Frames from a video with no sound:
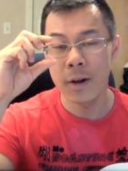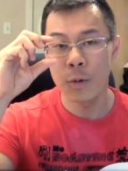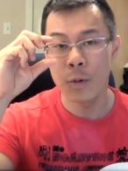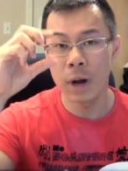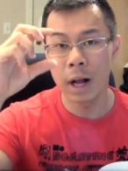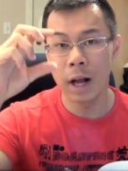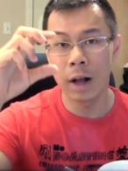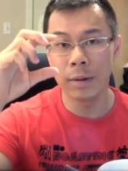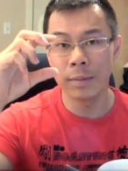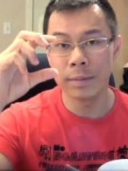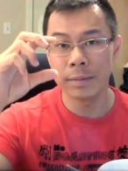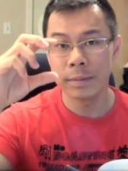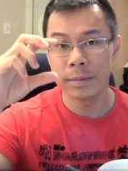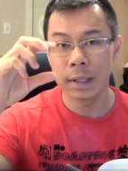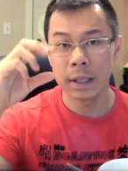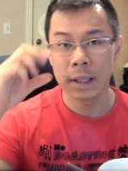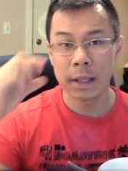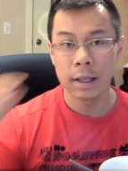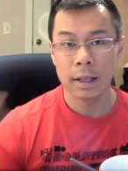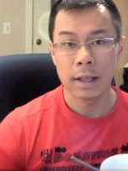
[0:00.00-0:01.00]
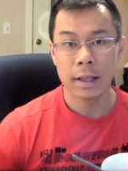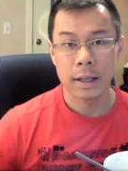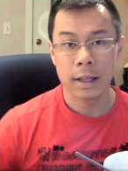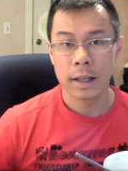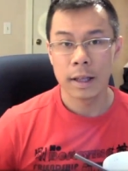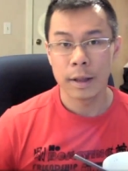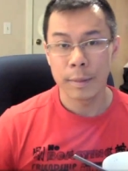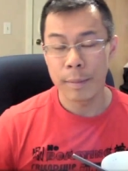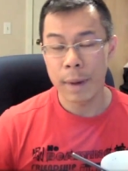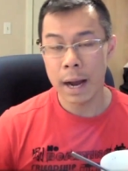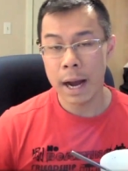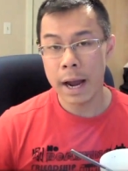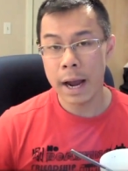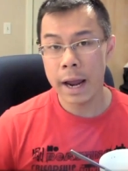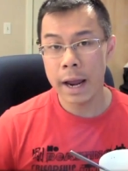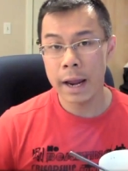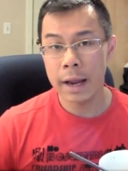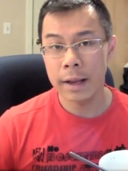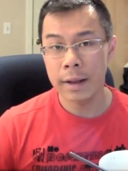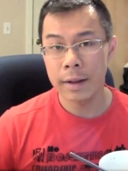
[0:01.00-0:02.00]
Well,
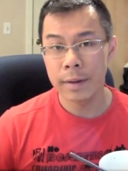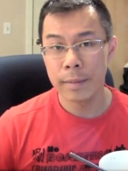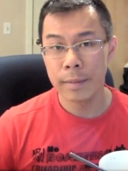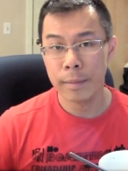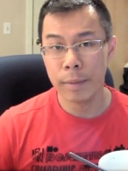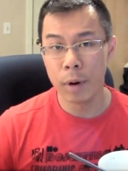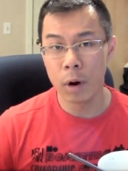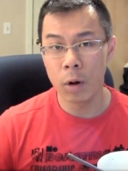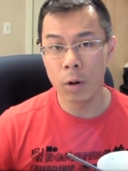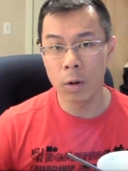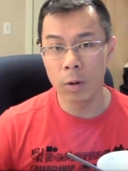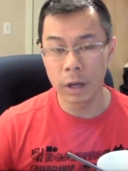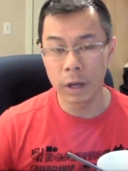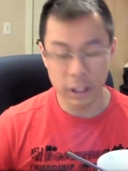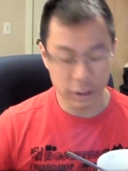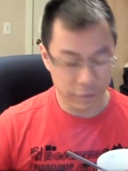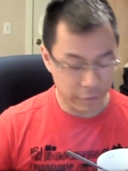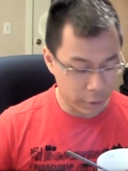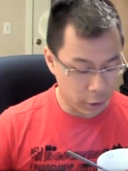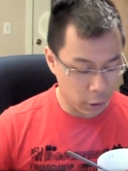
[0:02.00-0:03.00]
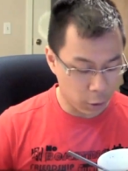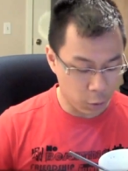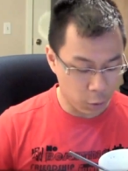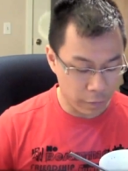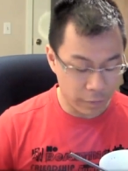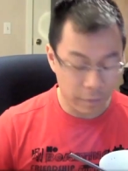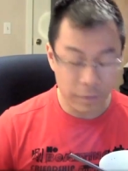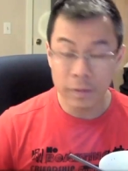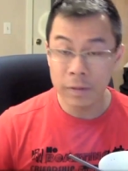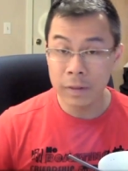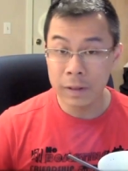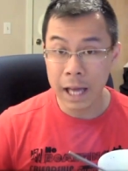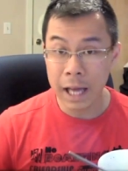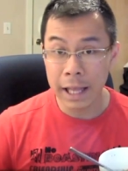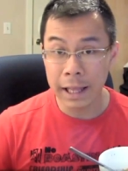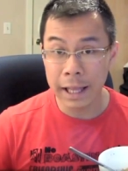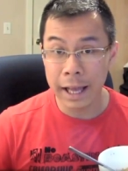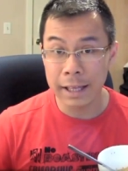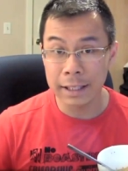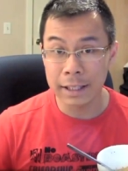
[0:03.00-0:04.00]
my bowl is filled with
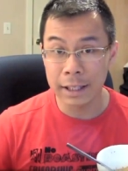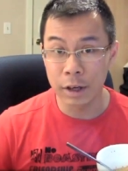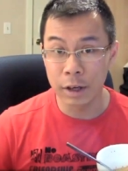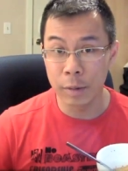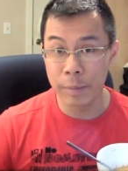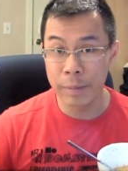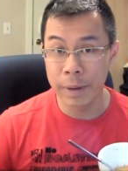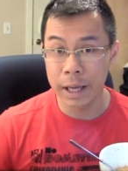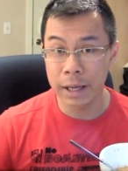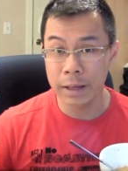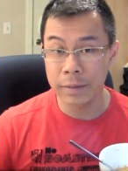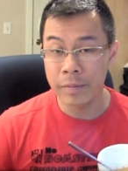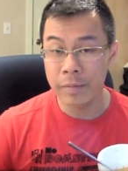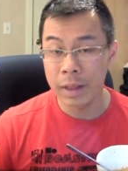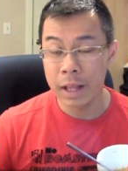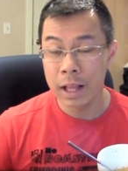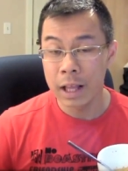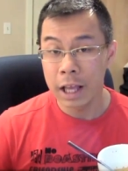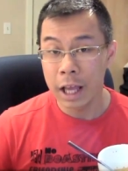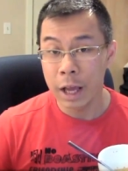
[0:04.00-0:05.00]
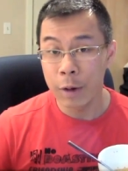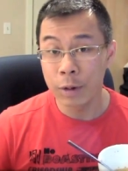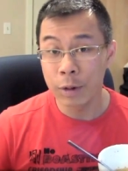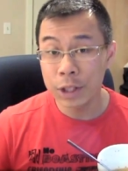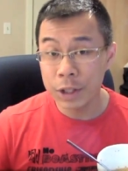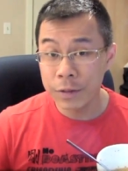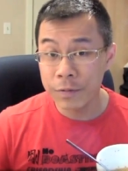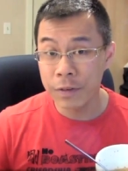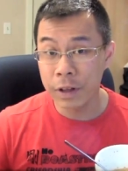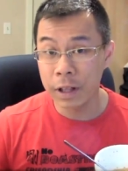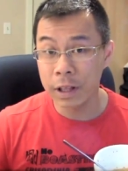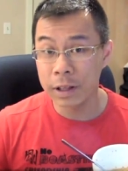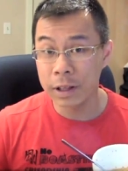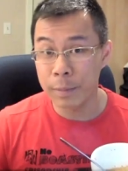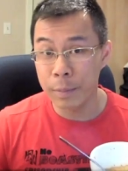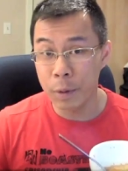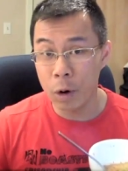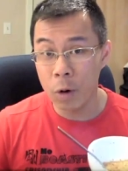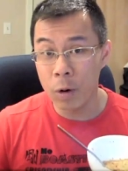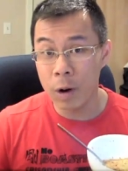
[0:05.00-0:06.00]
that last little bit and once you fill the
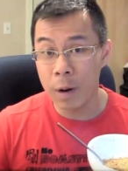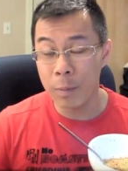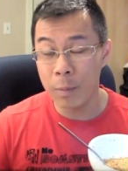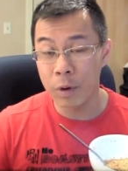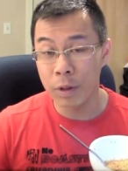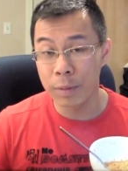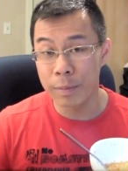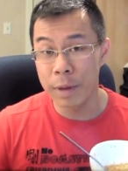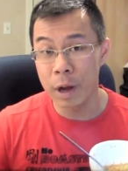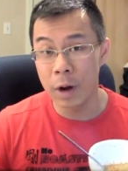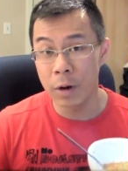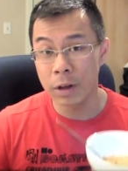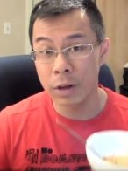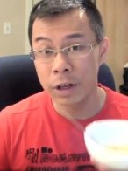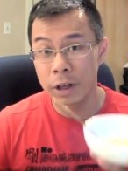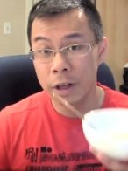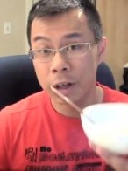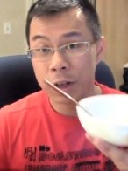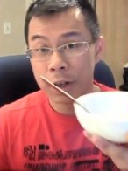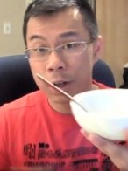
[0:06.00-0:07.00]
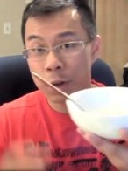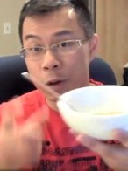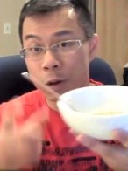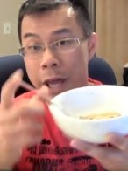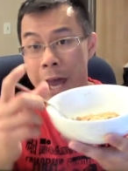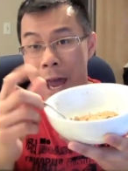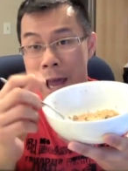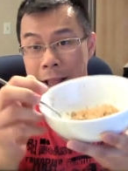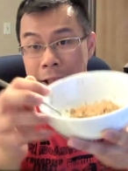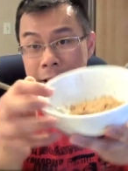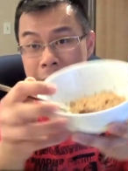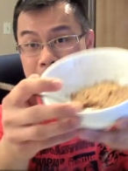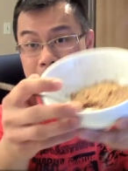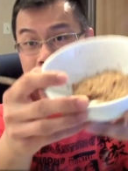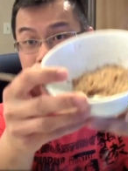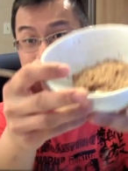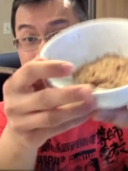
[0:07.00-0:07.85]
bowl up with milk, you get